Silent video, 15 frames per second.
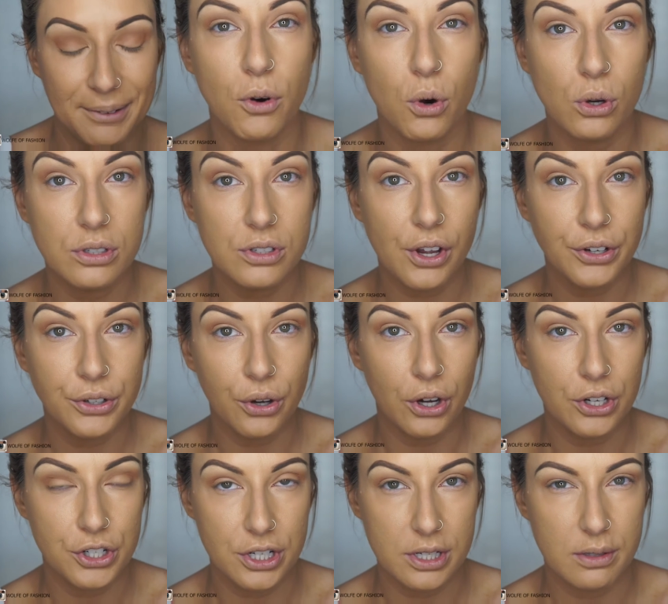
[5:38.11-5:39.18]
I've also
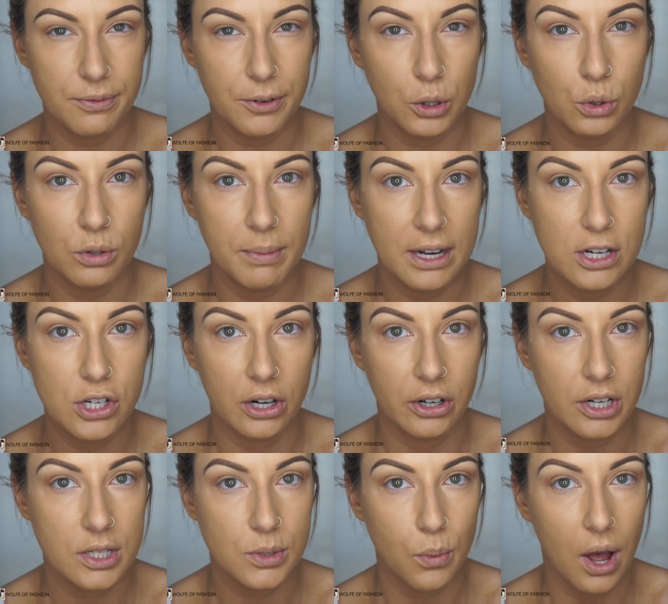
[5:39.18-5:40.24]
got, just for good measure
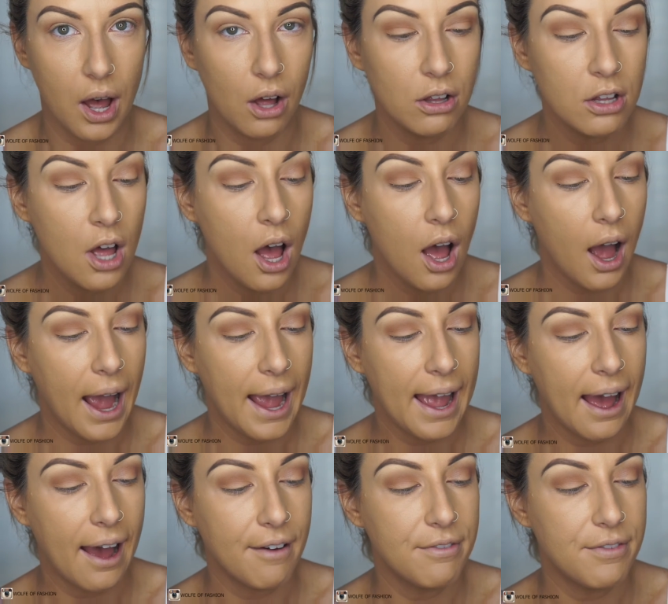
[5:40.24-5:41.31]
as well, I
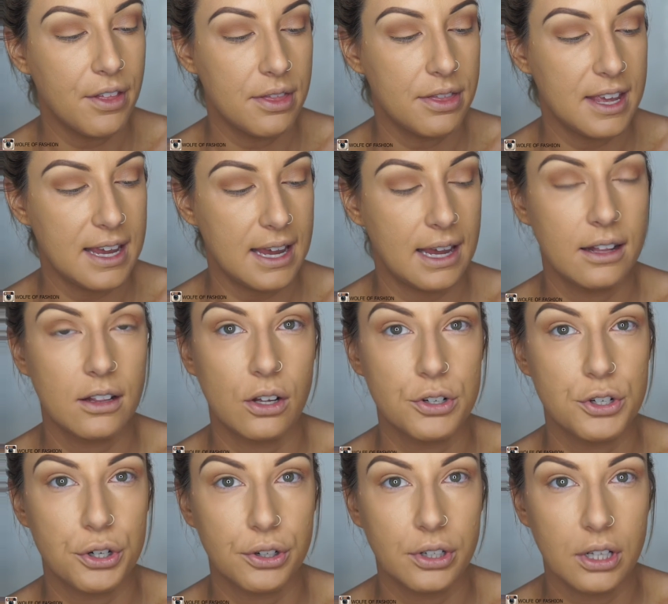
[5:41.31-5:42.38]
have the
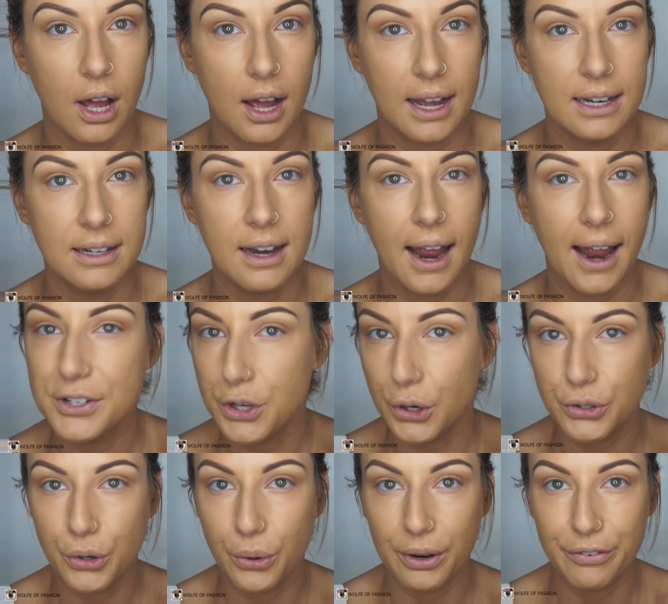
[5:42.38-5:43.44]
INGLOT Duraline. I
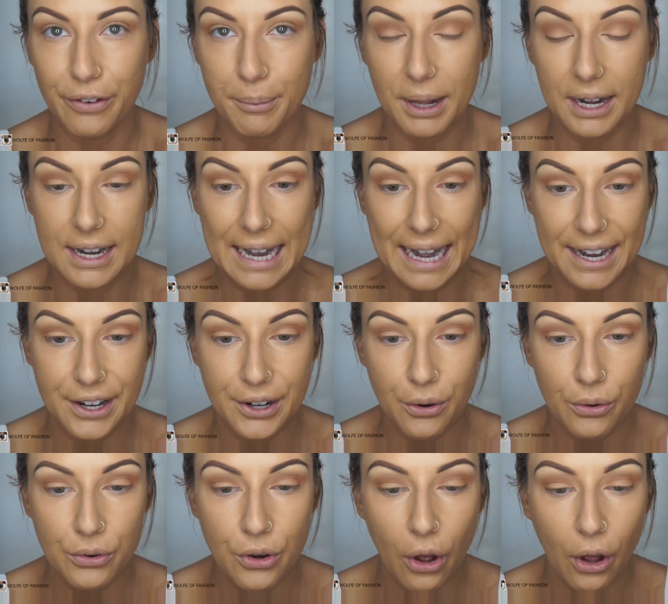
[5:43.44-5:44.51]
don't know if I'm going to need it
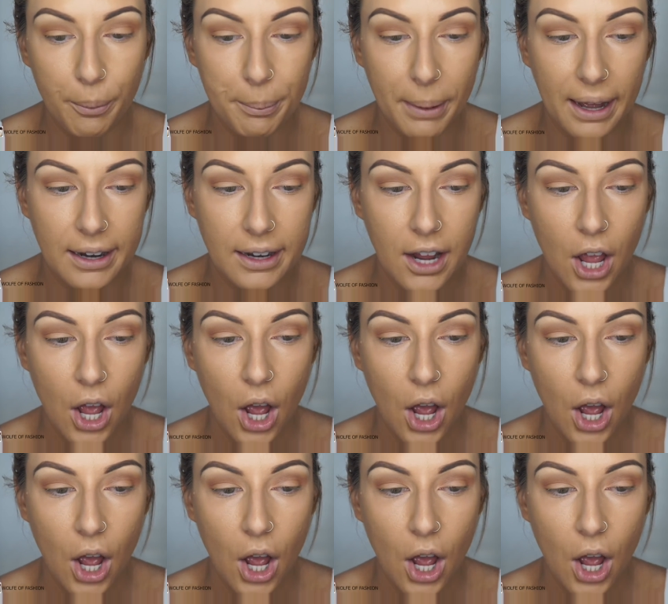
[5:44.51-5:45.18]
or not, but